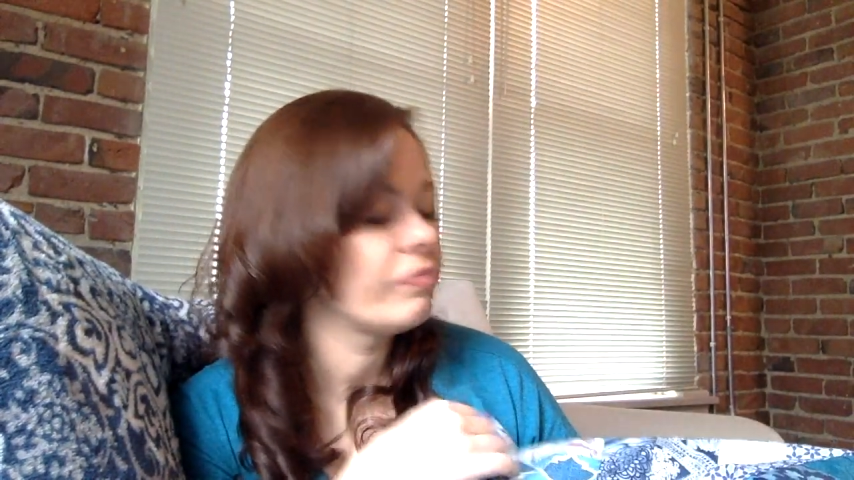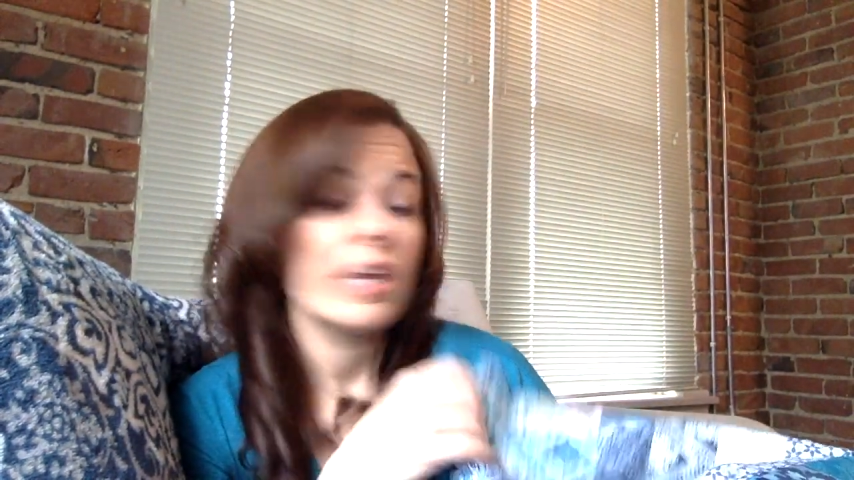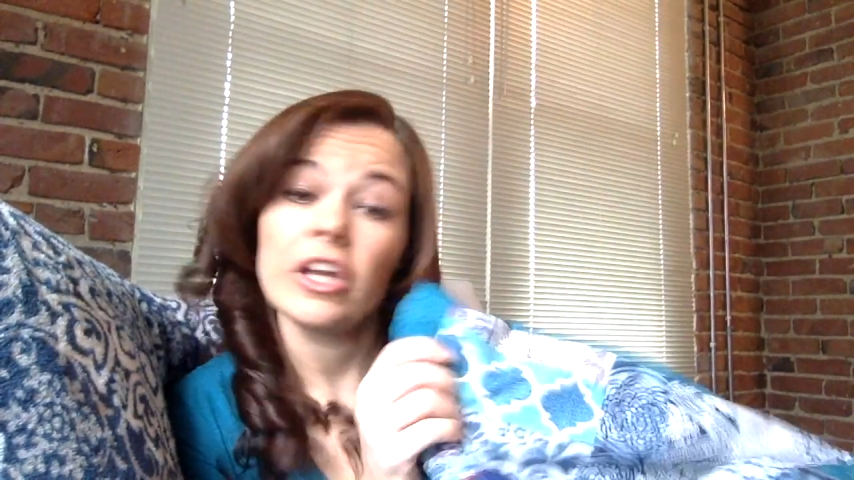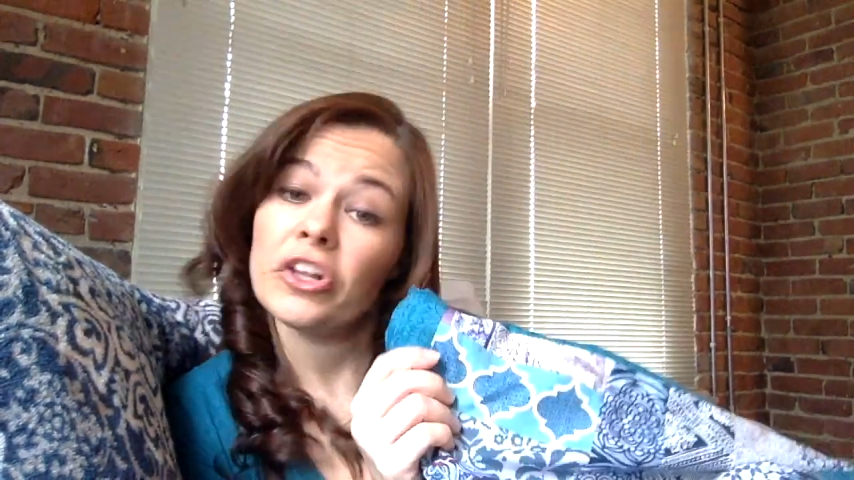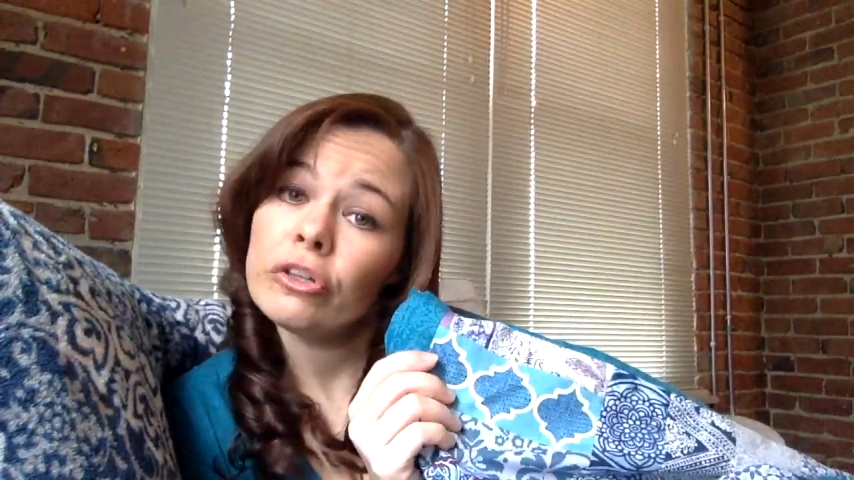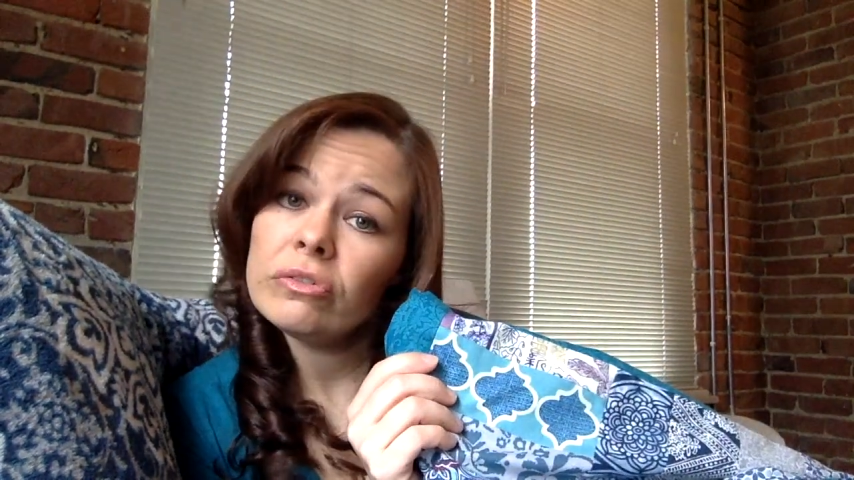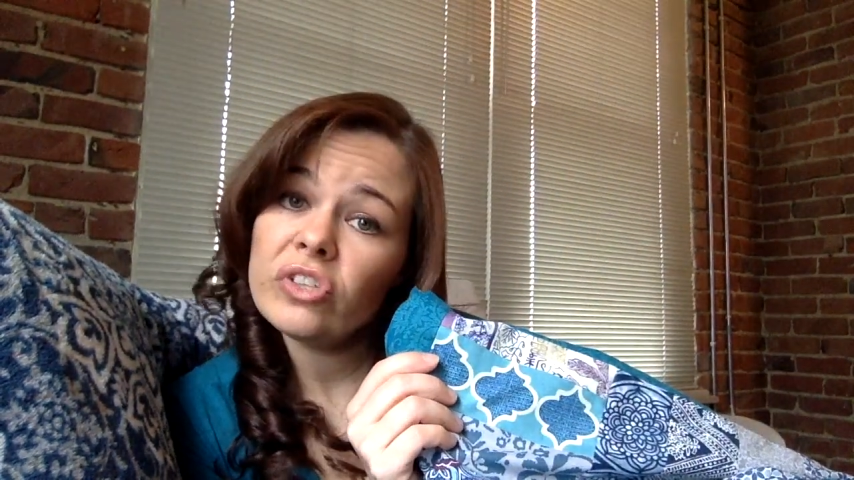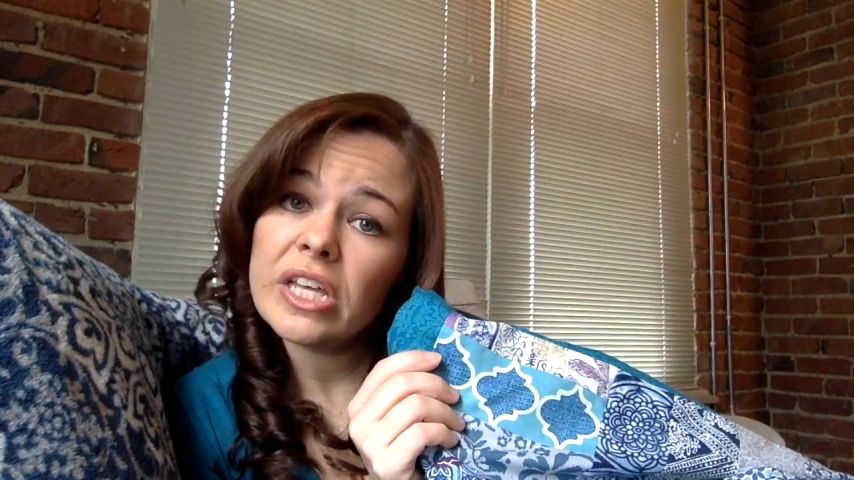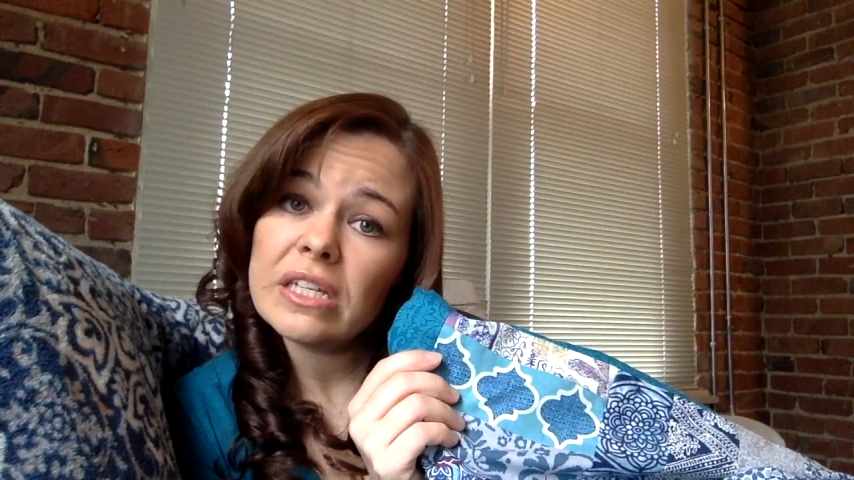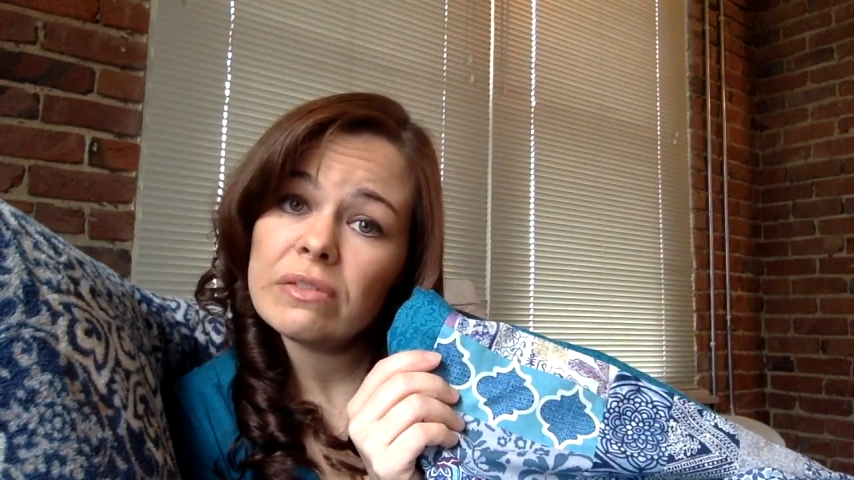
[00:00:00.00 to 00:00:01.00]
includes
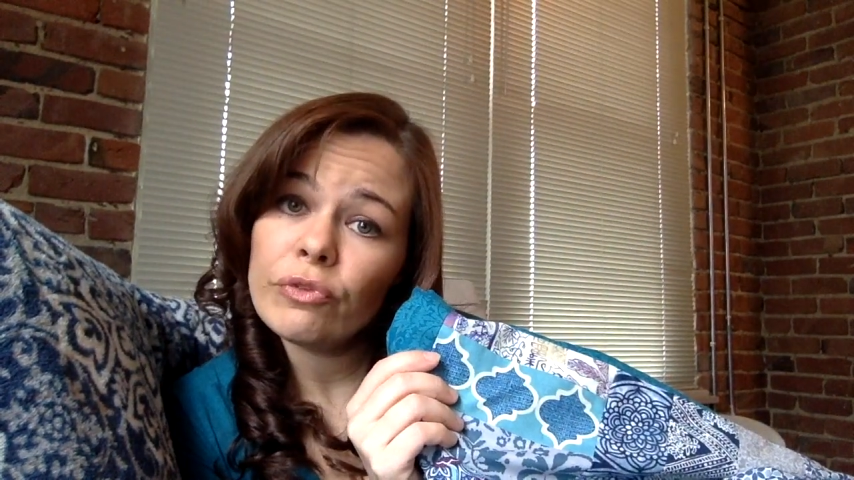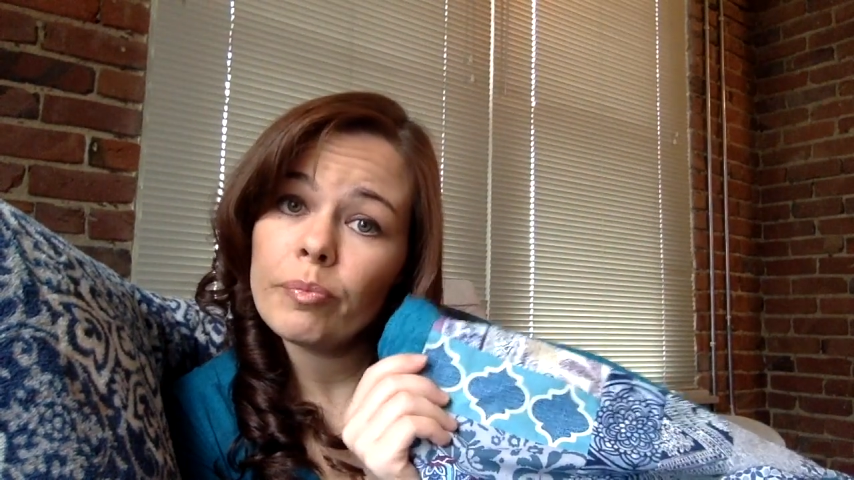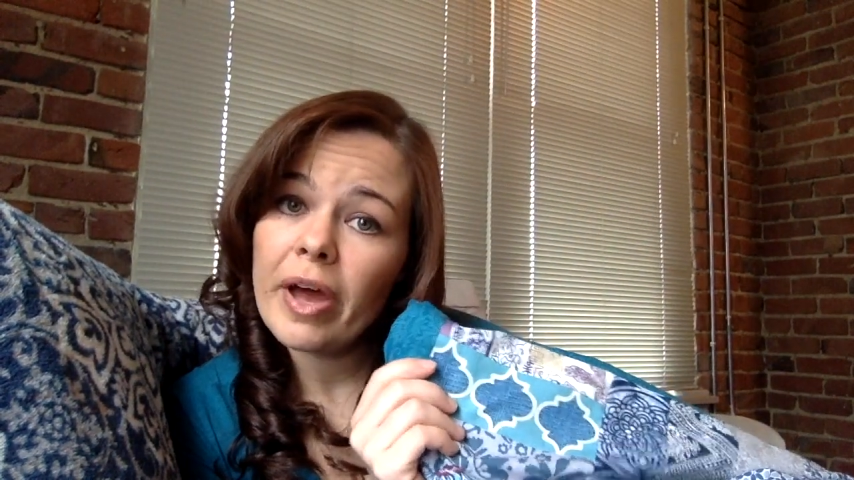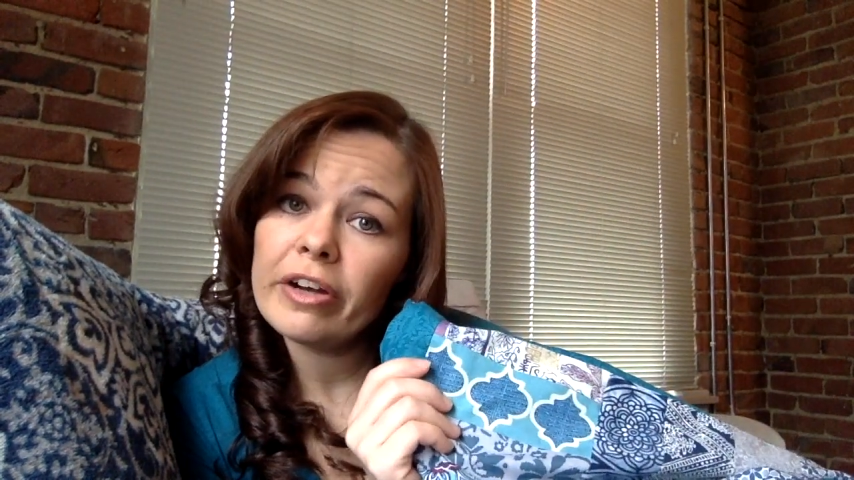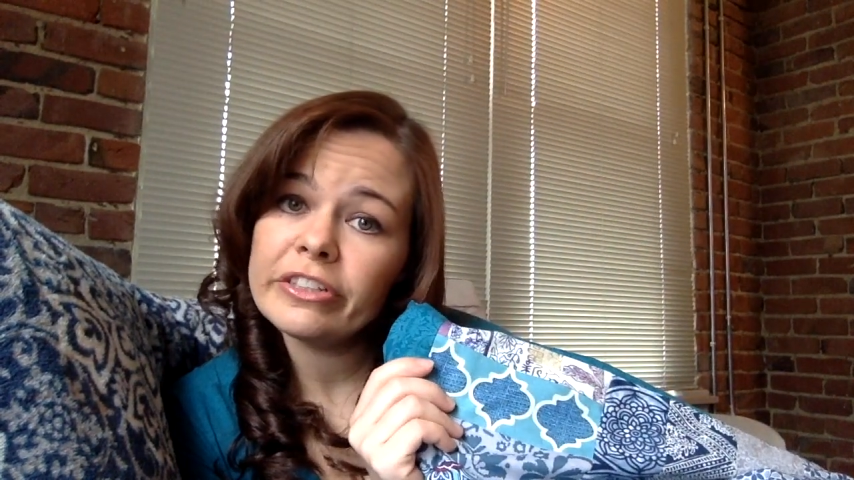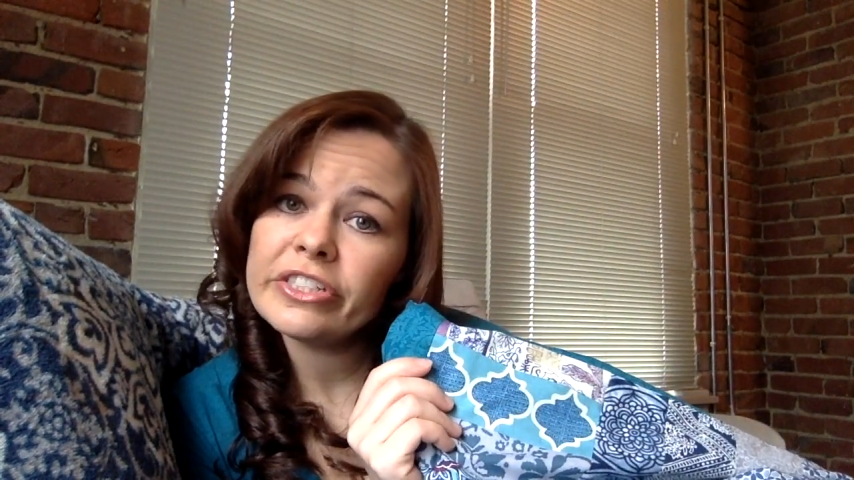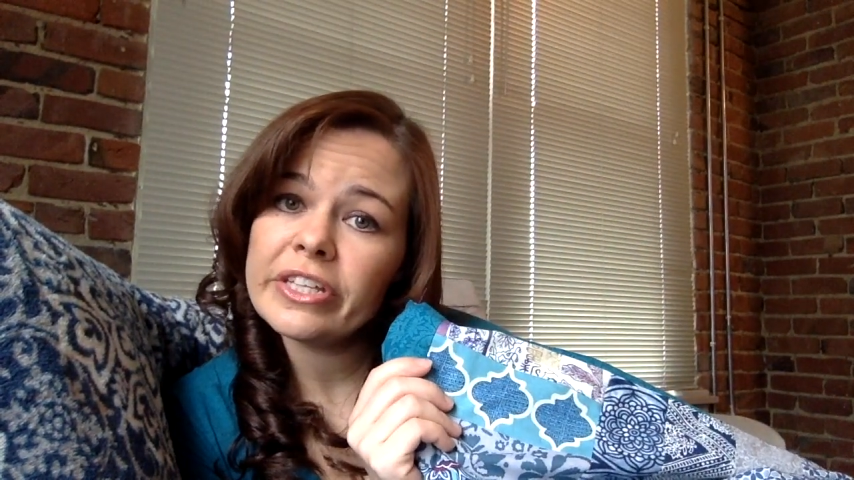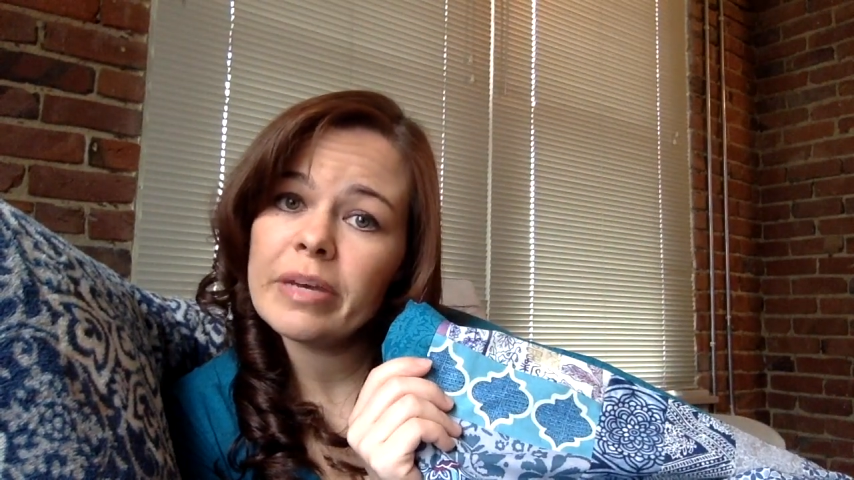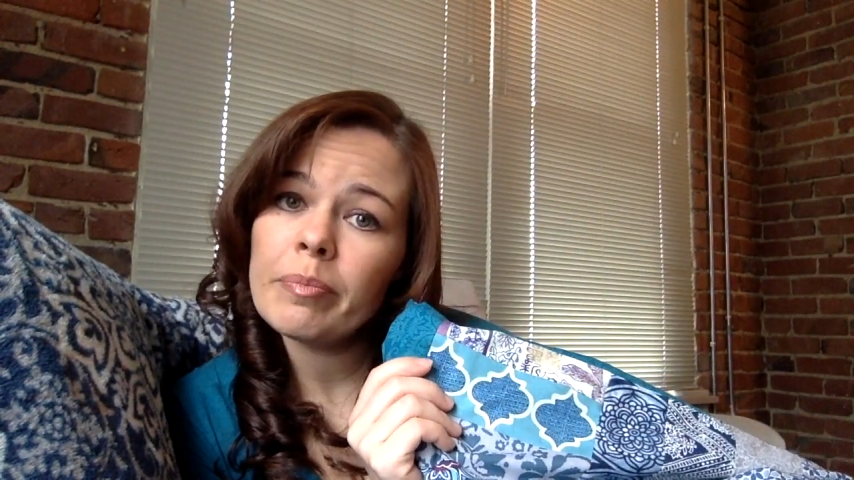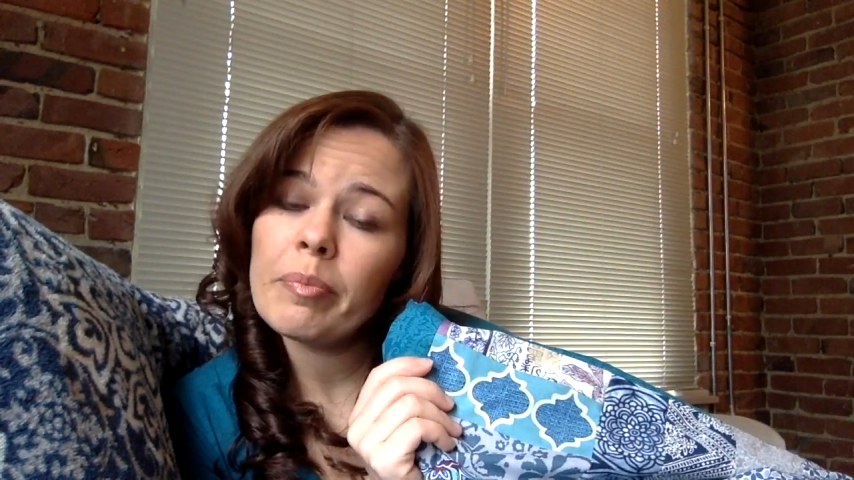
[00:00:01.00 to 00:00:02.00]
this for better
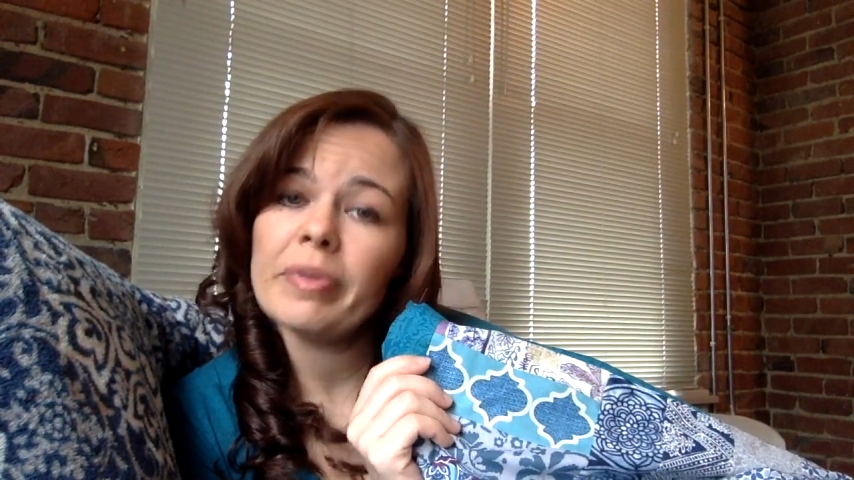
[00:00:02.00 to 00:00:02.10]
sleep,